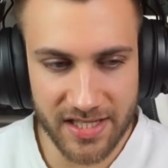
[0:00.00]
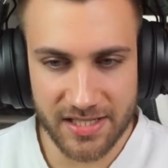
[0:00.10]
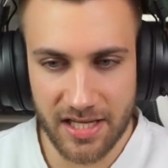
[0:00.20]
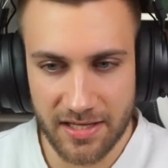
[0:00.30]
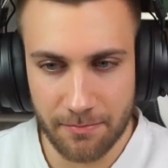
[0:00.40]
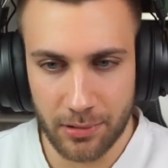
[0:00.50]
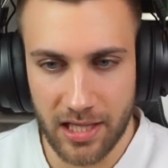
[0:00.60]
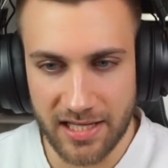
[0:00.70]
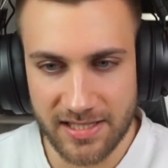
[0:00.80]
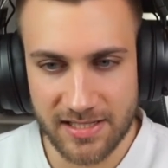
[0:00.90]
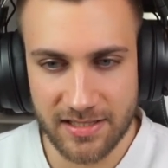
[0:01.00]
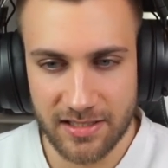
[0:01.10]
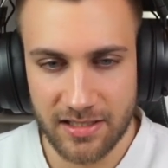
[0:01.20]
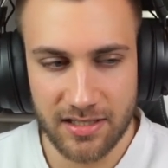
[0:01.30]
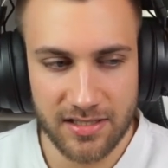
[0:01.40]
Disney, love,
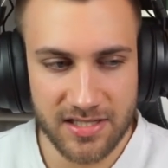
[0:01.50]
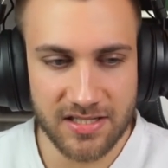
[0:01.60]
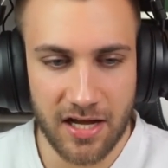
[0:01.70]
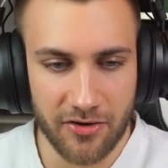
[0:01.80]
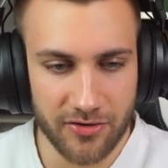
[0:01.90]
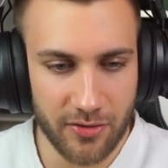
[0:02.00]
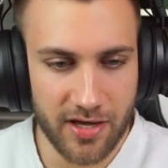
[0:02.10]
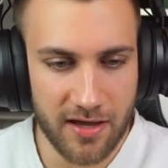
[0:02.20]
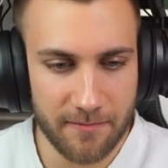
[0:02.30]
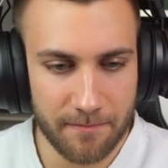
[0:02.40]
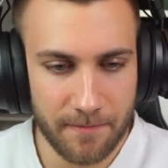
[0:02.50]
star. Okay.